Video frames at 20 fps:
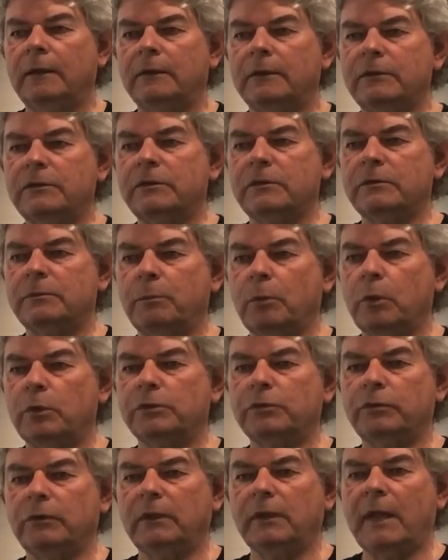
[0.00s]
This is
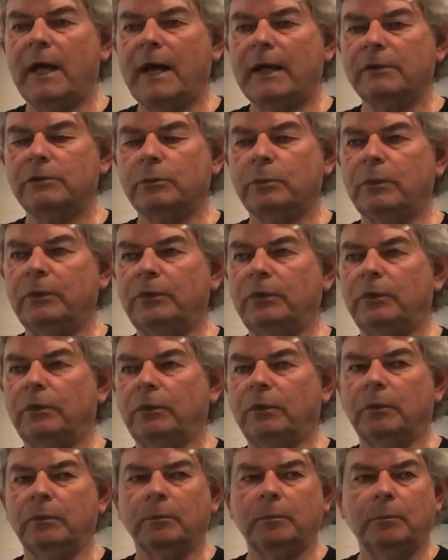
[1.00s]
most relaxed when
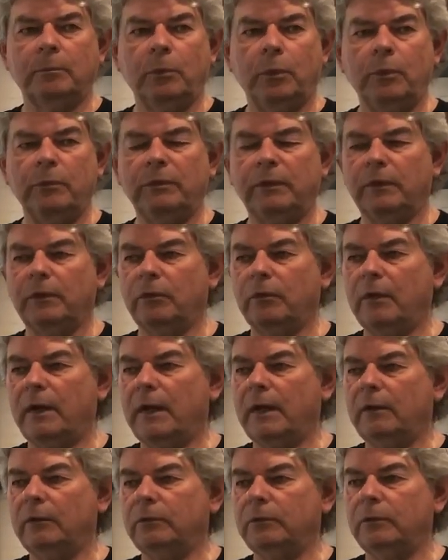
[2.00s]
you're moving
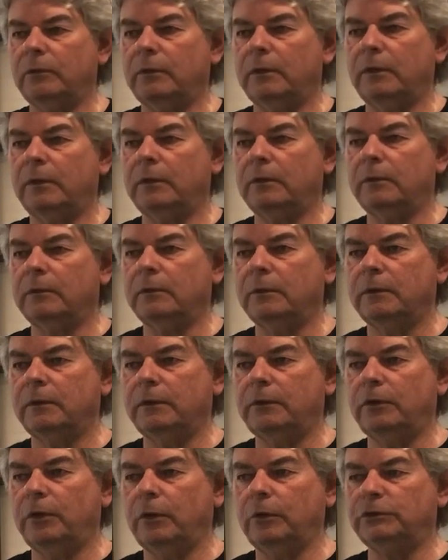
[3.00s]
around
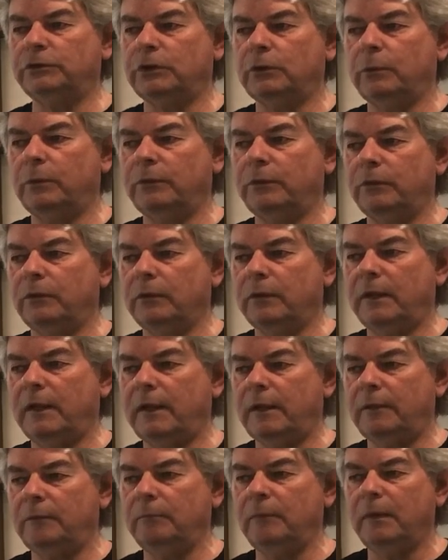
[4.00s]
the dojo with your
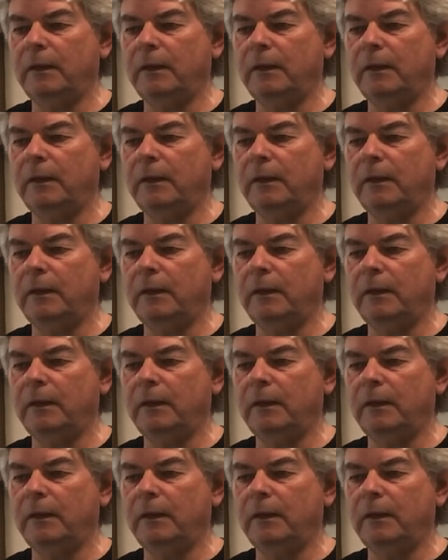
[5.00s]
ken.